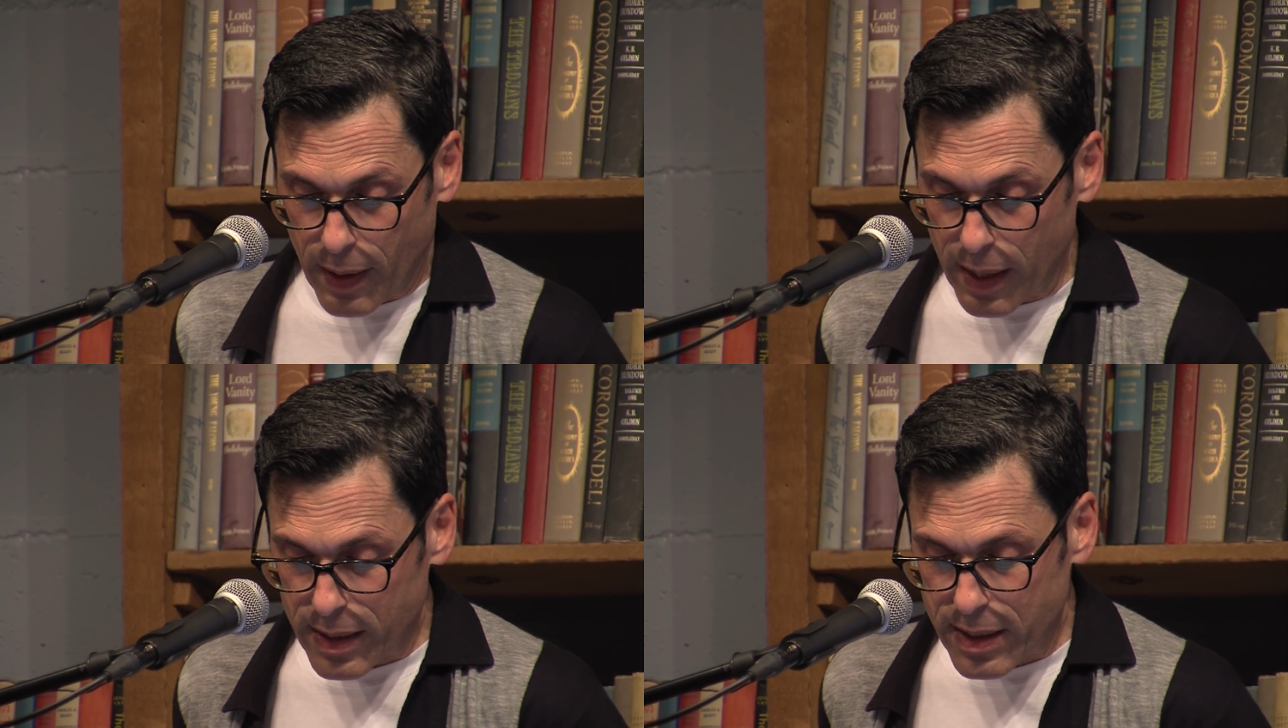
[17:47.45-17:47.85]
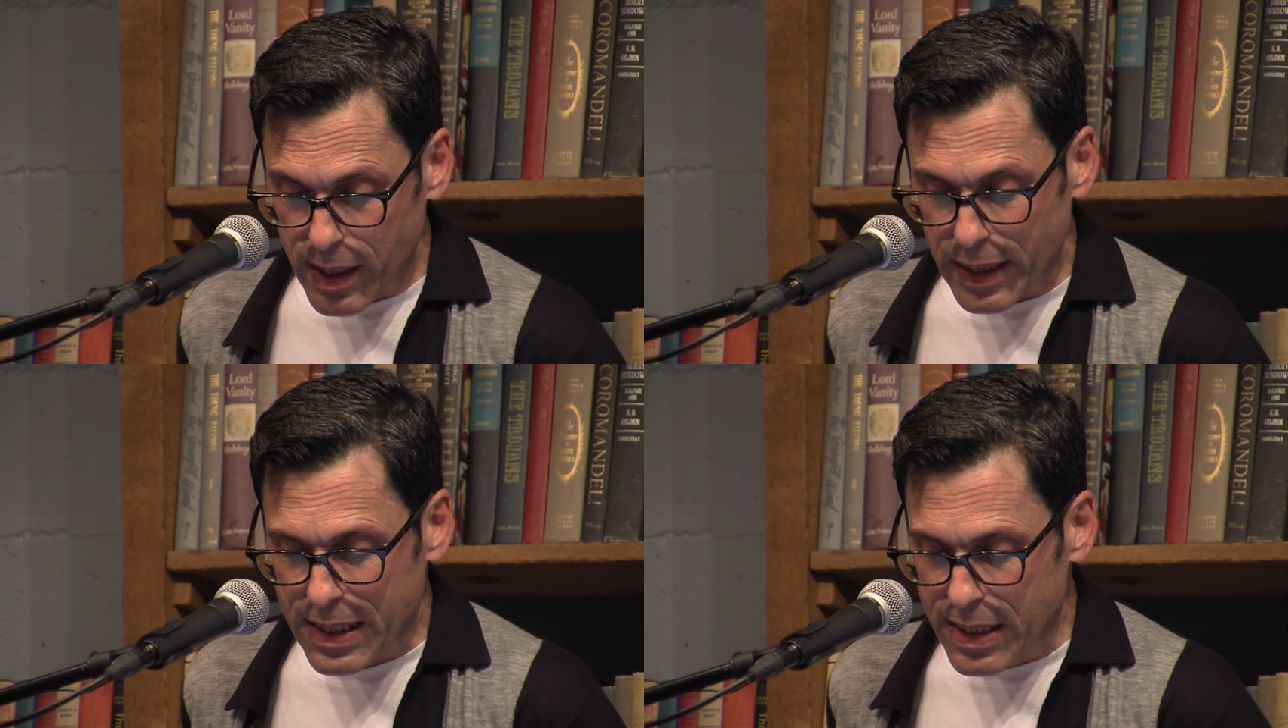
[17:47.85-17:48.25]
And
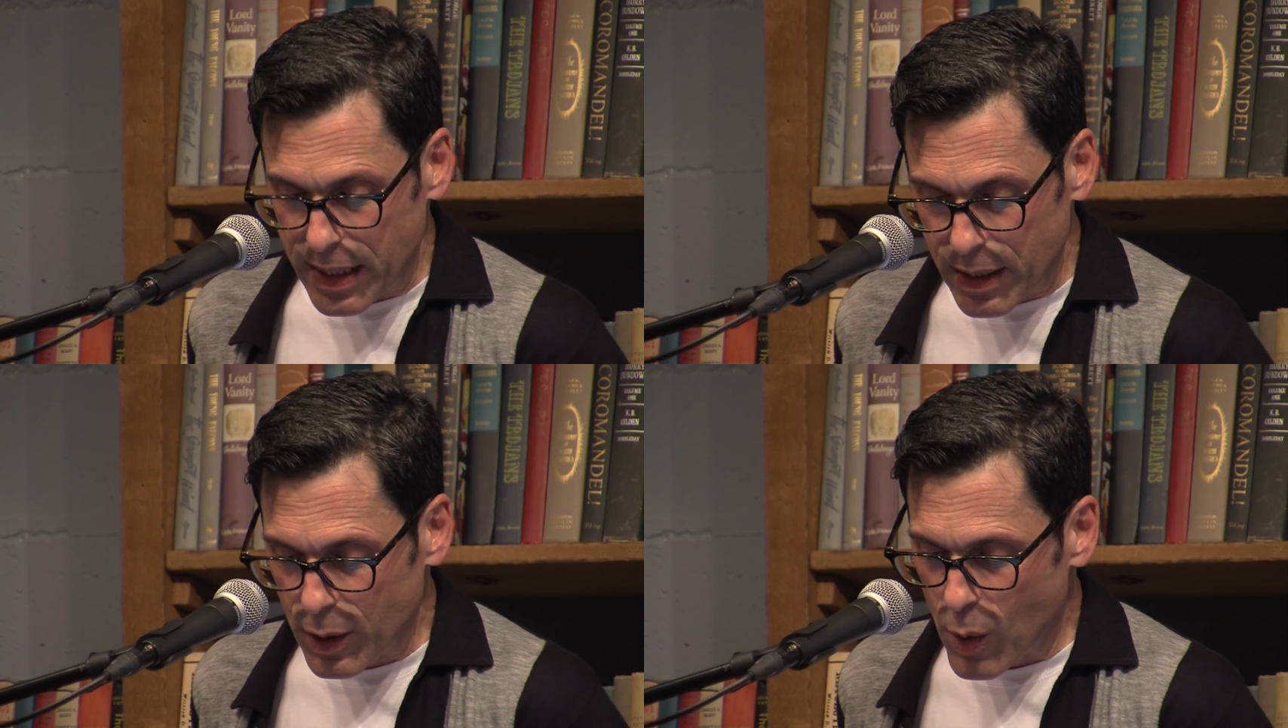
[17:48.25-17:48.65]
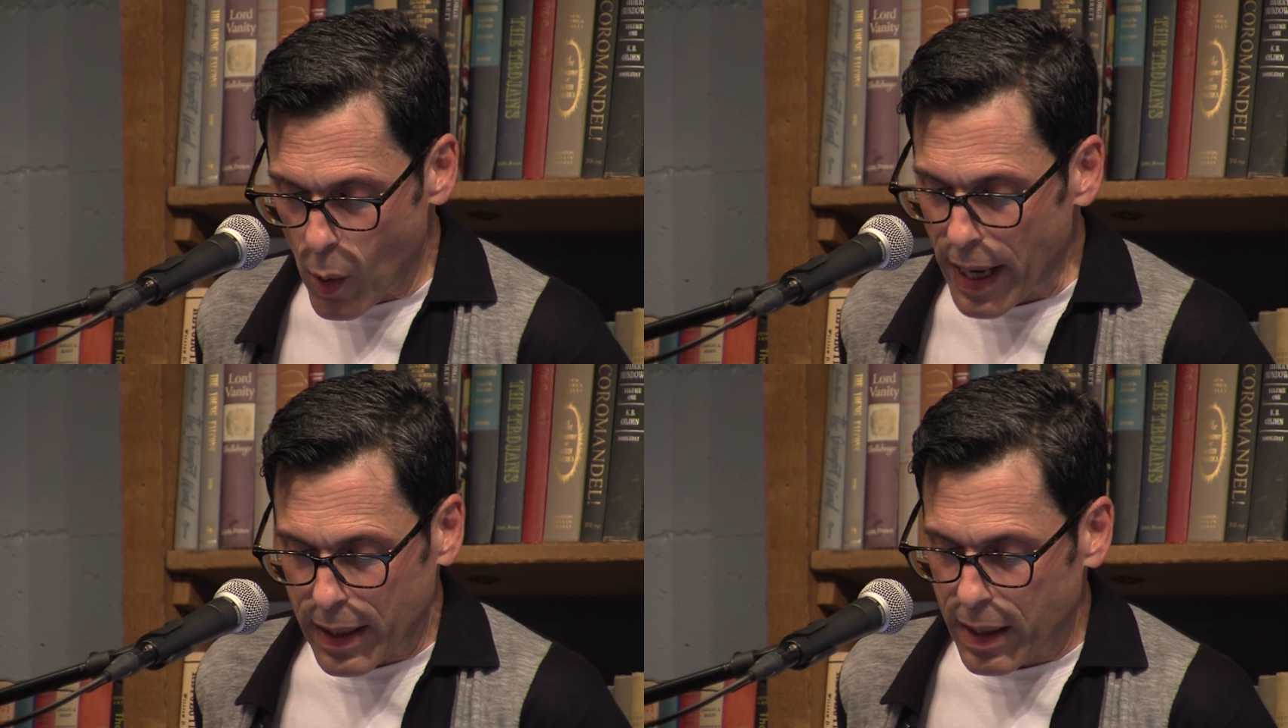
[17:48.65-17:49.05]
still it didn't
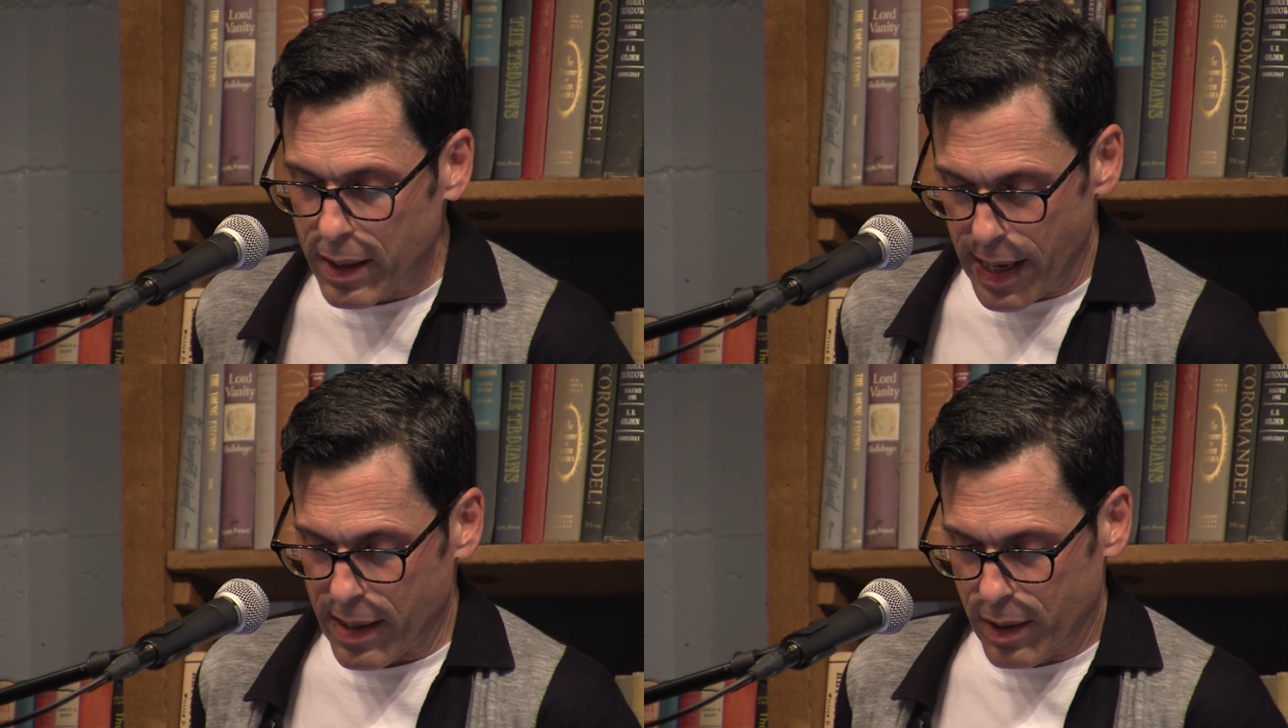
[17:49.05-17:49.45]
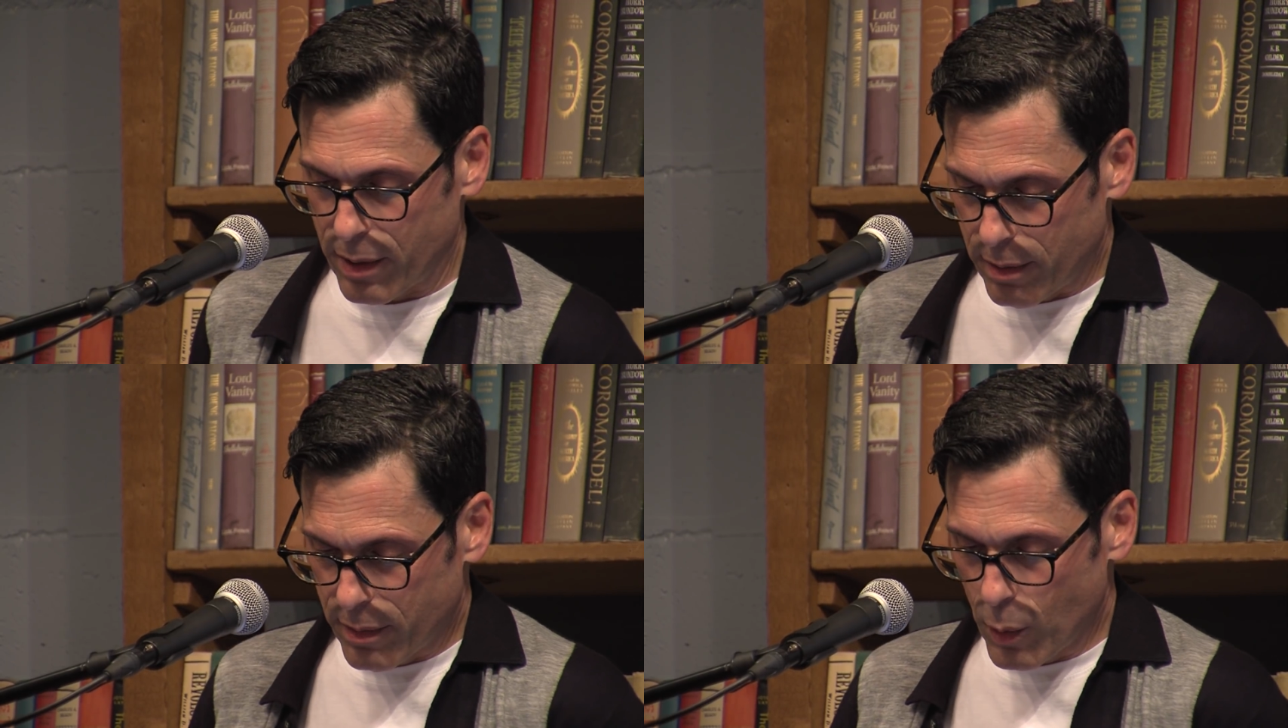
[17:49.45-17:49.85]
quite connect
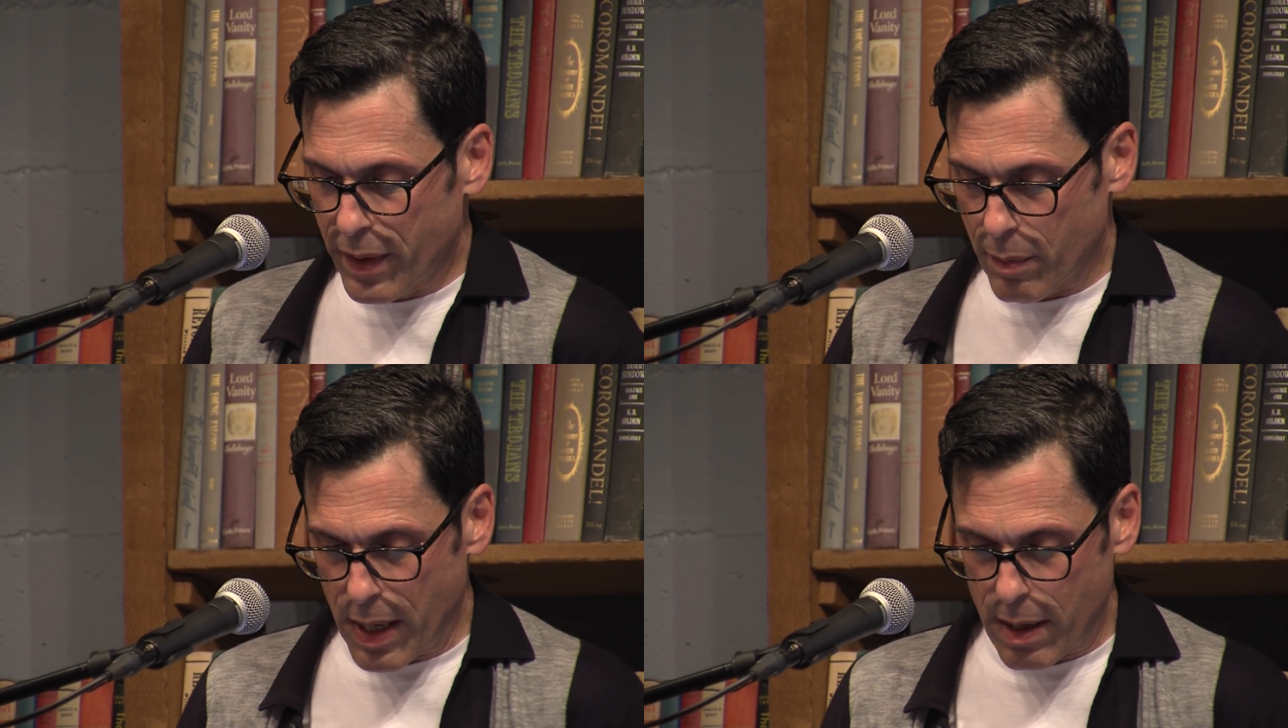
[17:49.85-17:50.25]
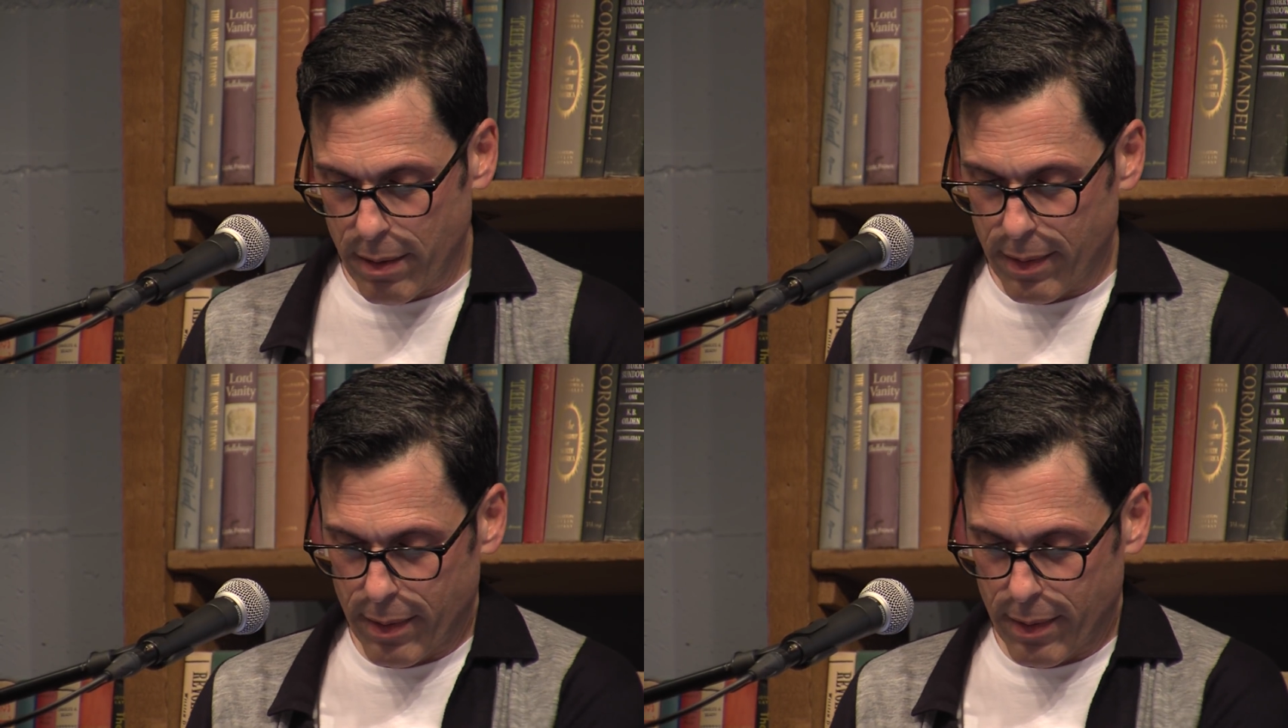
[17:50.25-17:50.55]
with me.